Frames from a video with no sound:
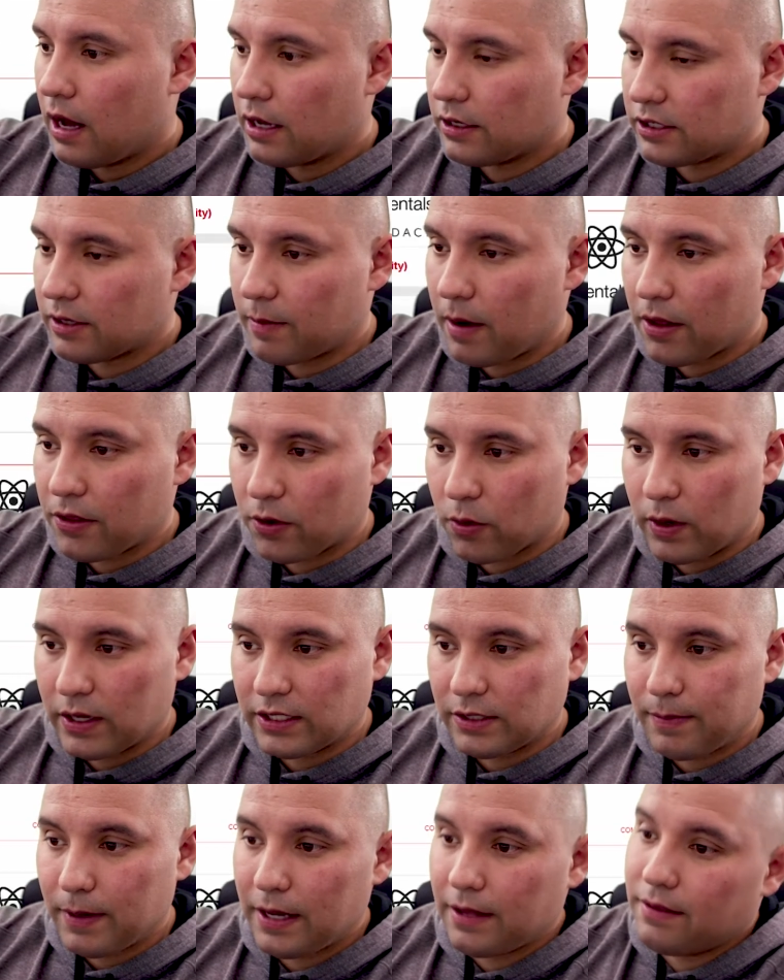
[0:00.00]
some other
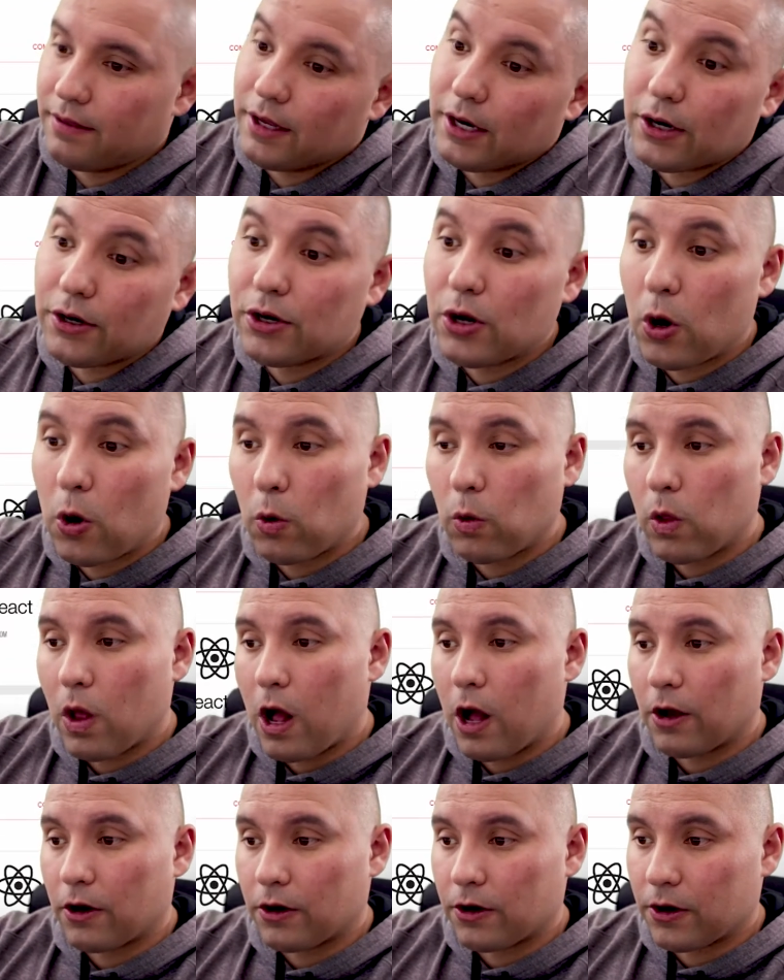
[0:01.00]
ones, but they're no
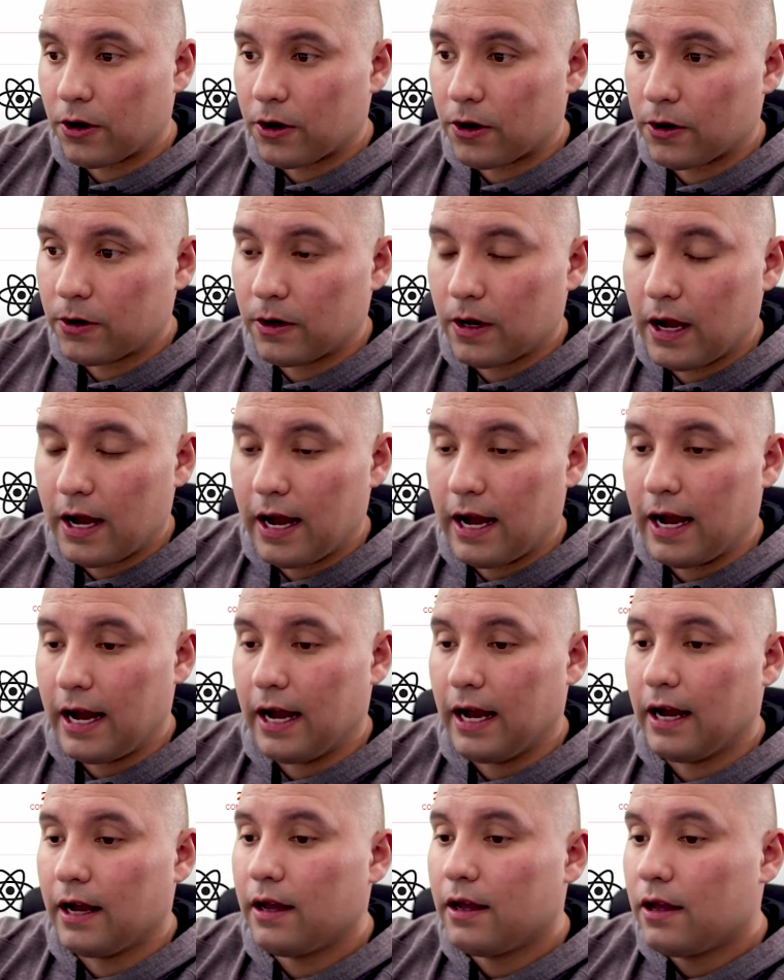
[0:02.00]

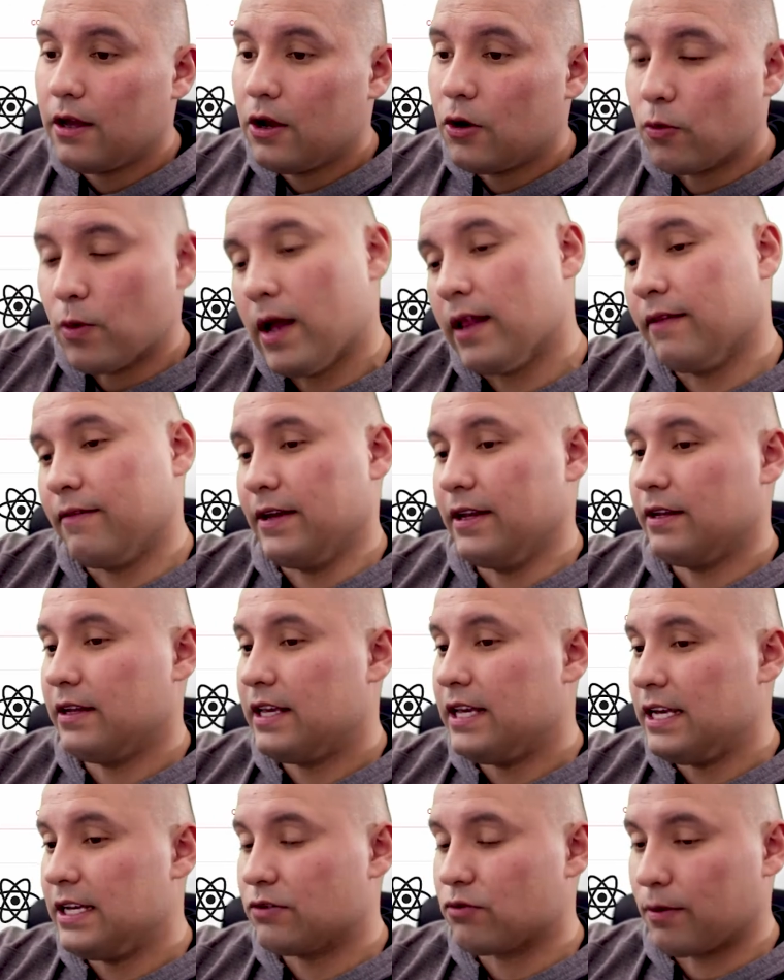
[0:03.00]
longer relevant.
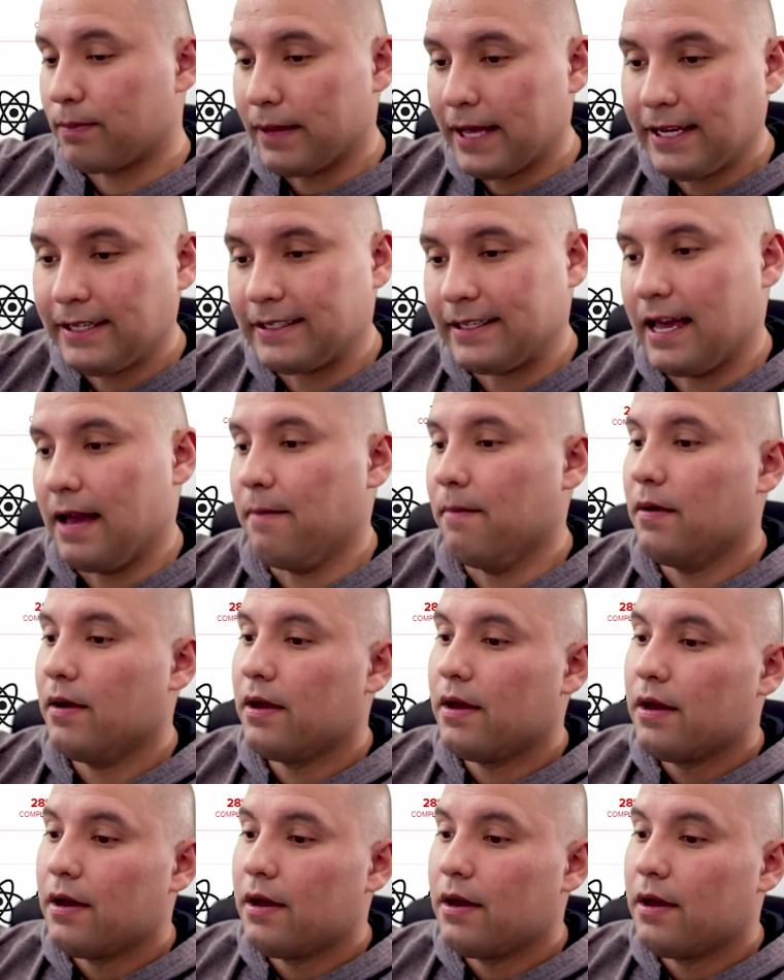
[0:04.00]
He's replaced them.